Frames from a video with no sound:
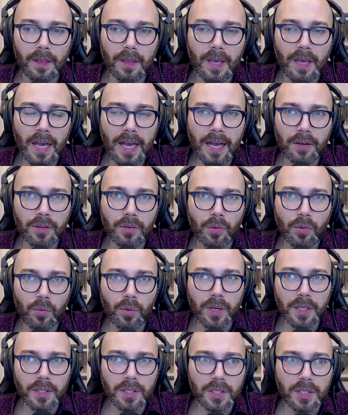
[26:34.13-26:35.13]
Yeah.
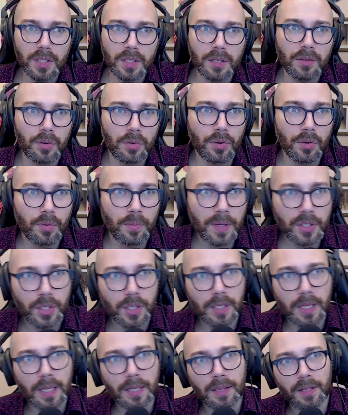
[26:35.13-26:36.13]
You
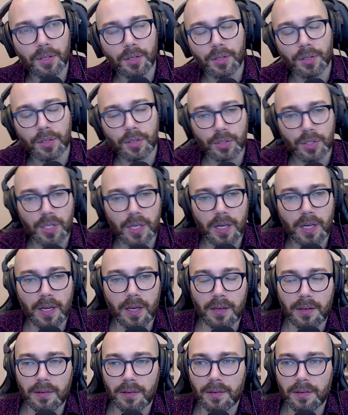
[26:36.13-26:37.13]
mentioned that there's a
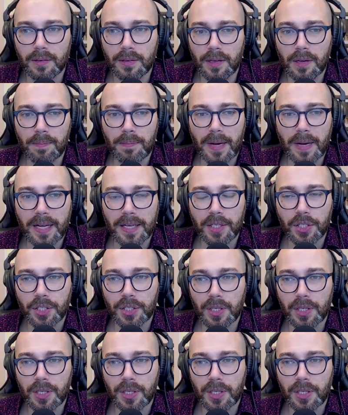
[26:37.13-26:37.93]
mind